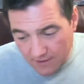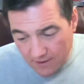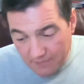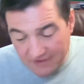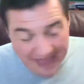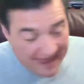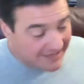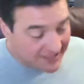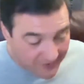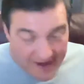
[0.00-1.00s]
but that
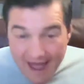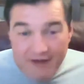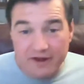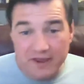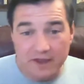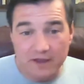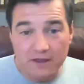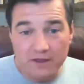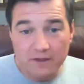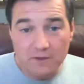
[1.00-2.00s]
is the reality.
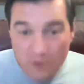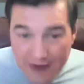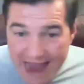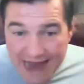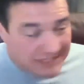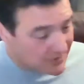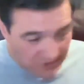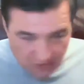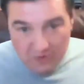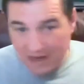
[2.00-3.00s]
We
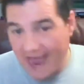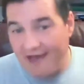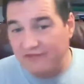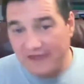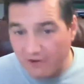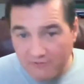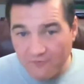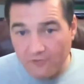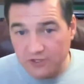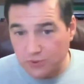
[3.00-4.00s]
have the Air
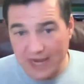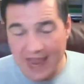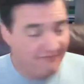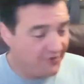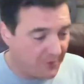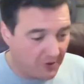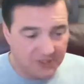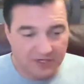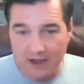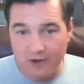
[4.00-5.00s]
Force, we have the
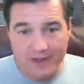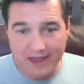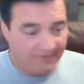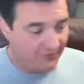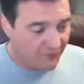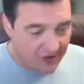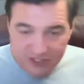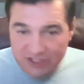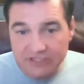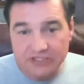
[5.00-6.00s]
personnel, we have the
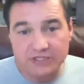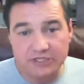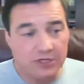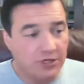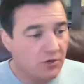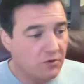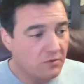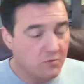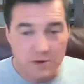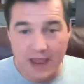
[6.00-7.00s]
riches,
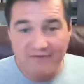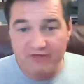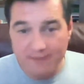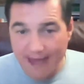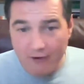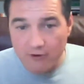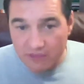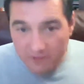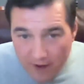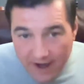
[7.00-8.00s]
we have the power
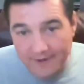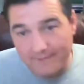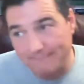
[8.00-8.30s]
and the might.